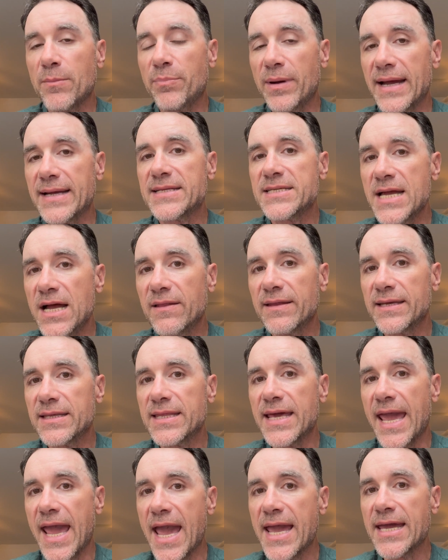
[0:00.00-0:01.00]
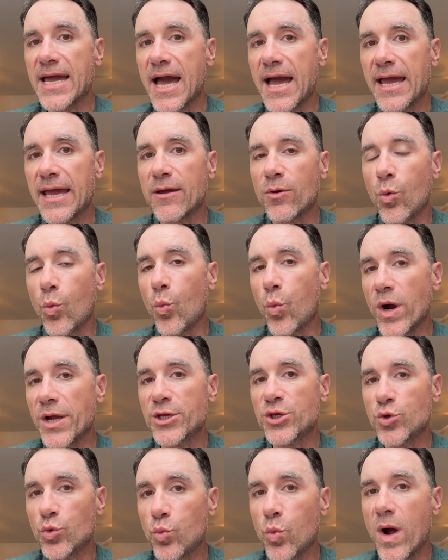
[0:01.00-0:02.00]
By telling the AI what
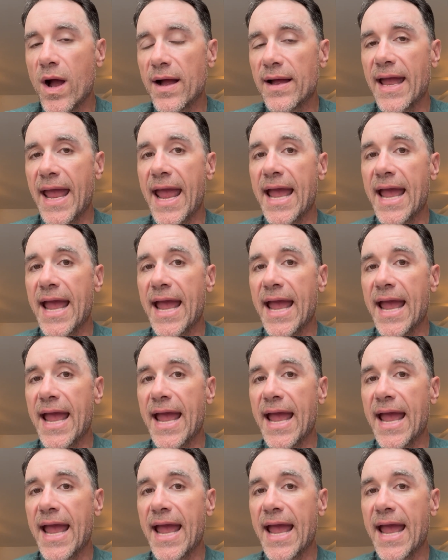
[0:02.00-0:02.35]
you want